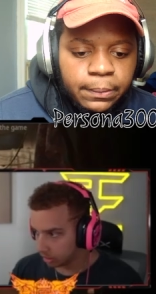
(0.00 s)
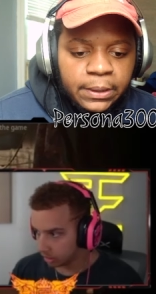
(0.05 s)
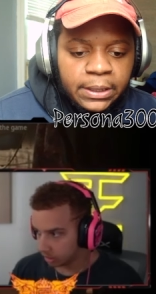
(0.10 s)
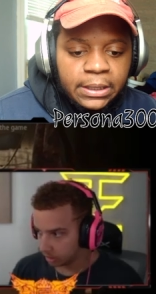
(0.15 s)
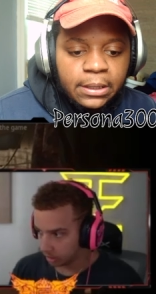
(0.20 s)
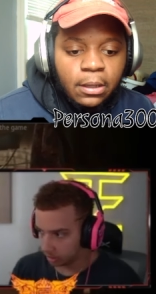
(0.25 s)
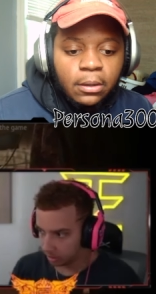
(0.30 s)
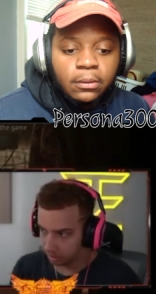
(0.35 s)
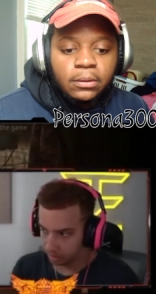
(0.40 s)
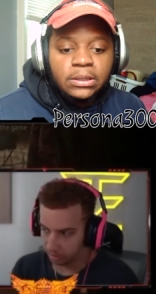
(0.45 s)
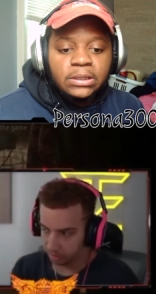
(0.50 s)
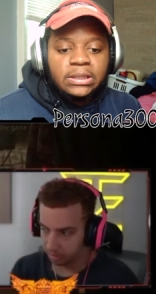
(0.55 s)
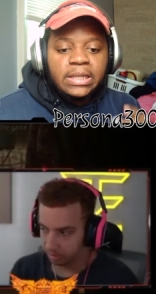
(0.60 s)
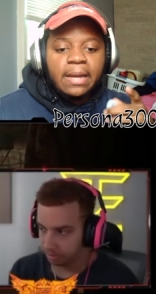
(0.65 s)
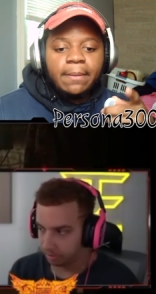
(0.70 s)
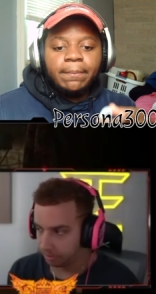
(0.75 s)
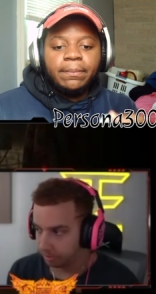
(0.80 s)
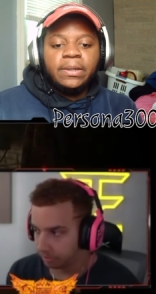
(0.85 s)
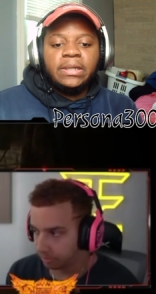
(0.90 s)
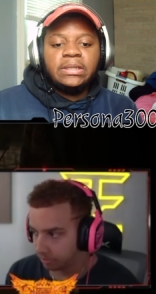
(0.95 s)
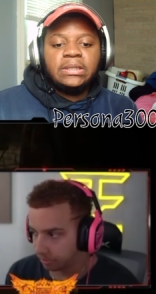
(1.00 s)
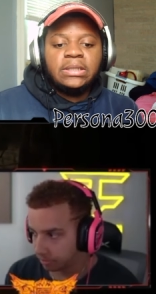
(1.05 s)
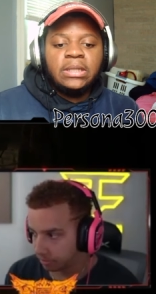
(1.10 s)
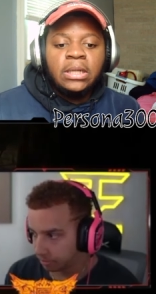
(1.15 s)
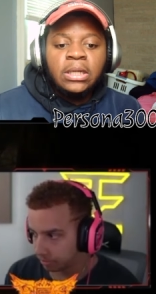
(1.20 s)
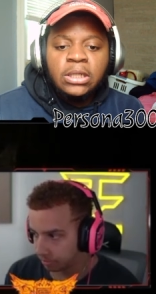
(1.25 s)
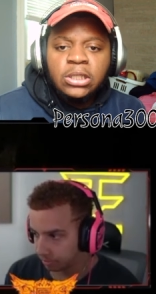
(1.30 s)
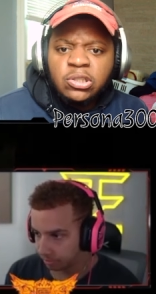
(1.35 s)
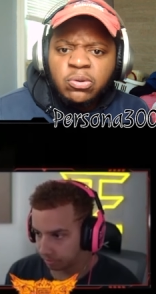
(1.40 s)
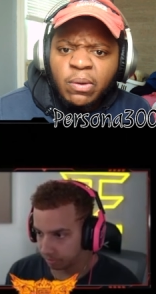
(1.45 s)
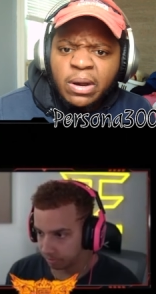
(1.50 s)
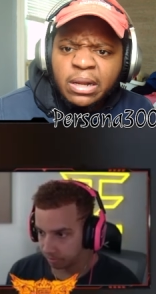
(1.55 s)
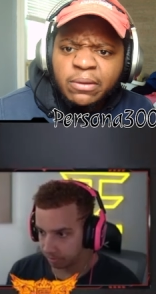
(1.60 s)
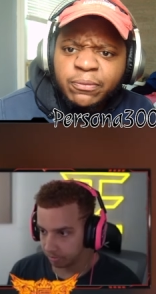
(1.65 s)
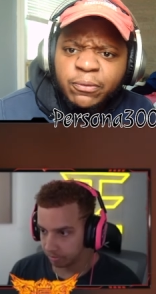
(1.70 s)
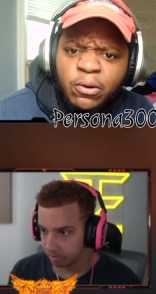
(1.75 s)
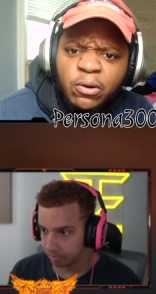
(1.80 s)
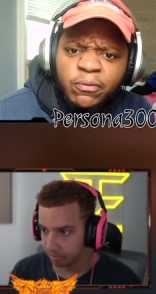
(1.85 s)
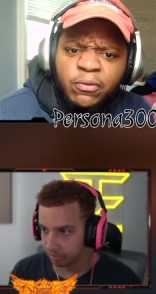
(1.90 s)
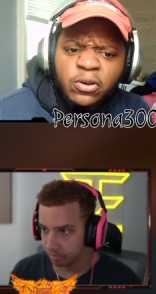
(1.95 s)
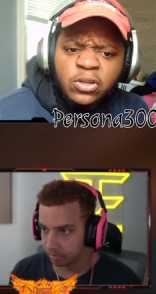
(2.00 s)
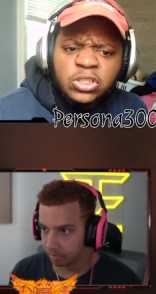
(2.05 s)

Speaker 1: Oh, this that blister twenty-four versus